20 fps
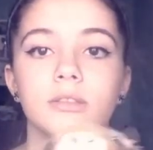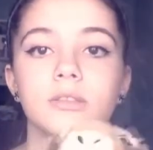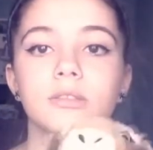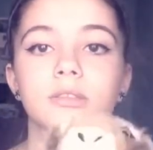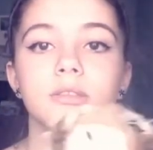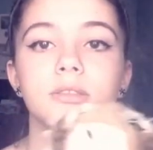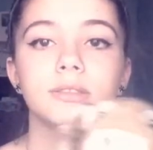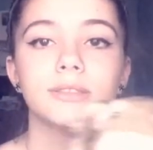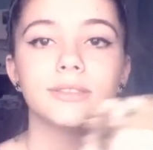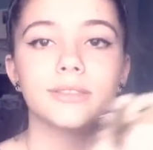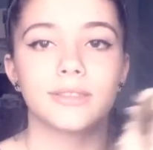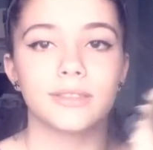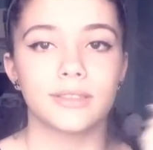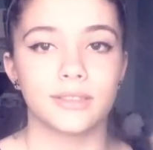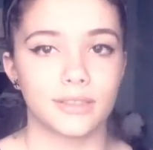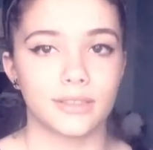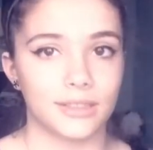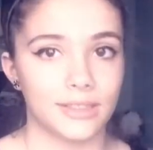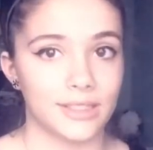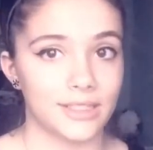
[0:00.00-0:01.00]

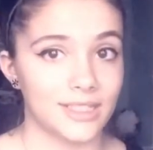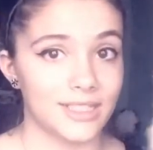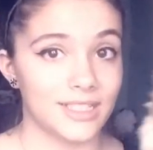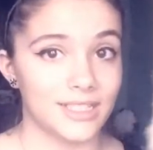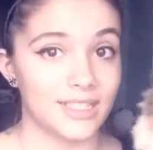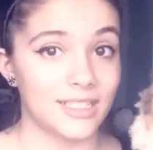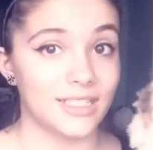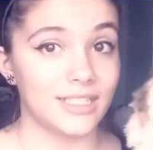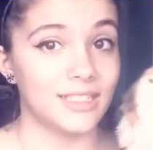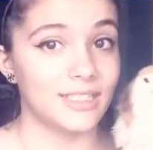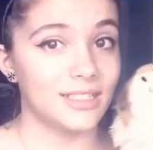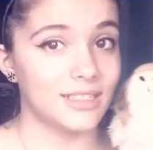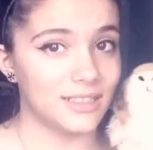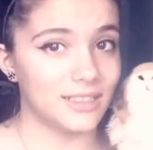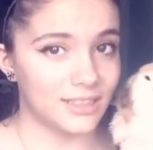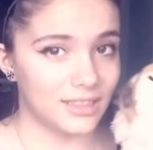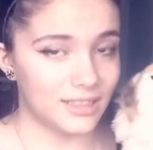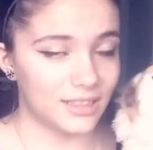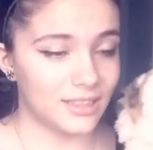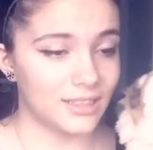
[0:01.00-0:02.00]

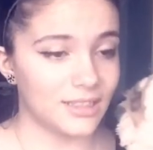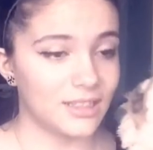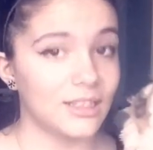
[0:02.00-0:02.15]
(no one is talking)